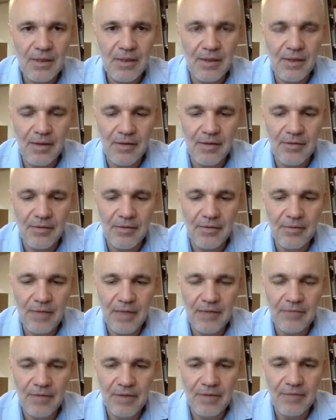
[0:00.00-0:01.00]

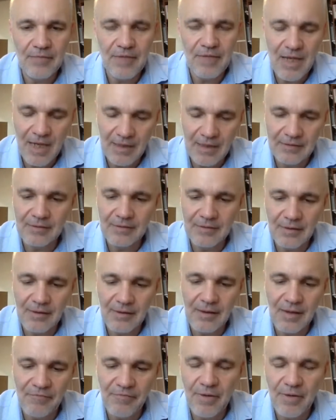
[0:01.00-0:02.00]
and we had
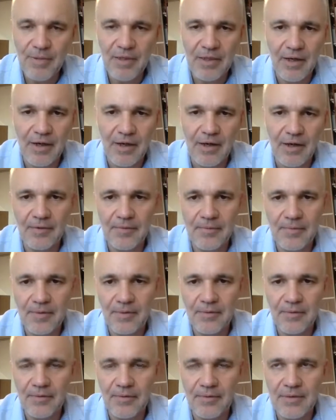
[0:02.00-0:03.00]
a webinar
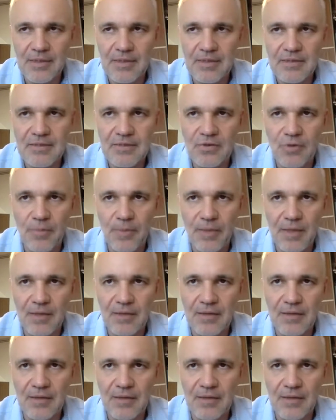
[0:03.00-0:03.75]
on this topic